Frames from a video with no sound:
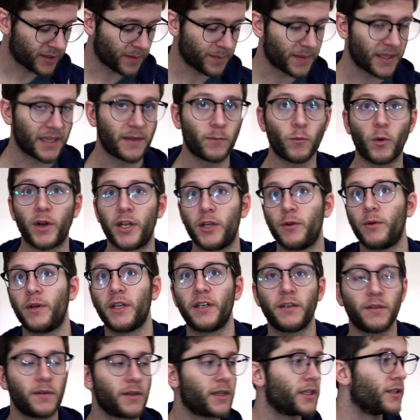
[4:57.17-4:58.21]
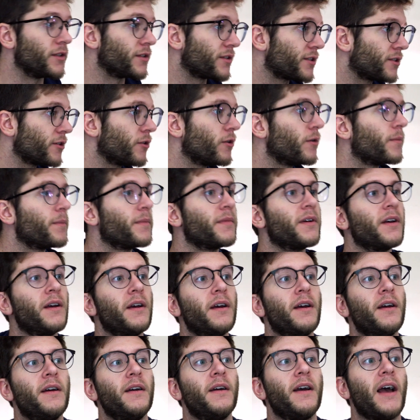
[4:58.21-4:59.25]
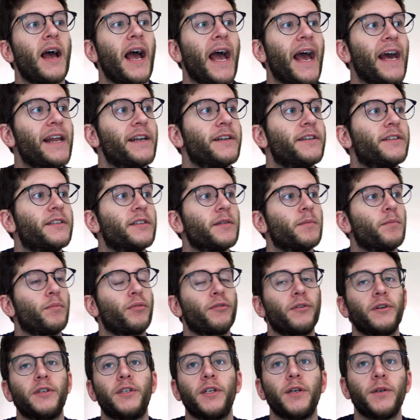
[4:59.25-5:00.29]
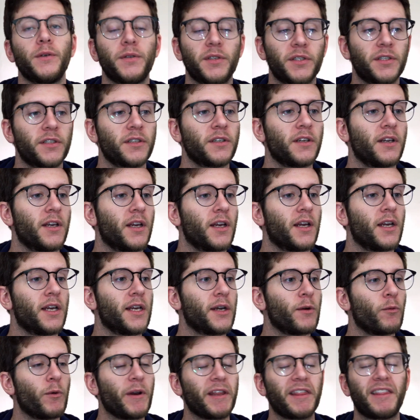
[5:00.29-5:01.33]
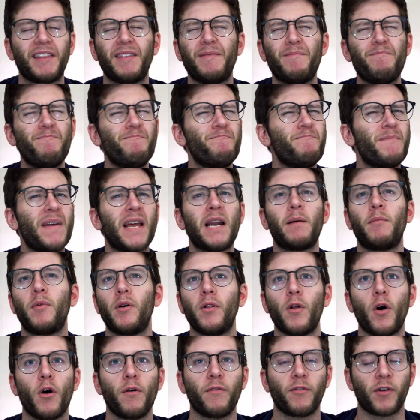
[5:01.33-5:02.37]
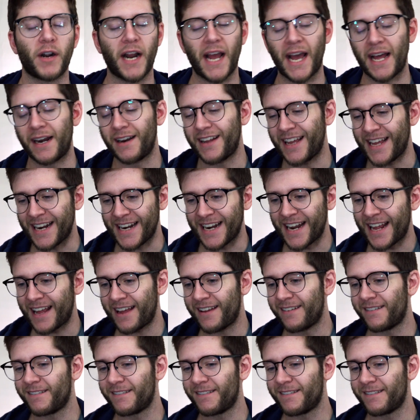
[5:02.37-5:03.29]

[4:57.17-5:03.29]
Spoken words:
Something where you can consume and produce with minimal overhead in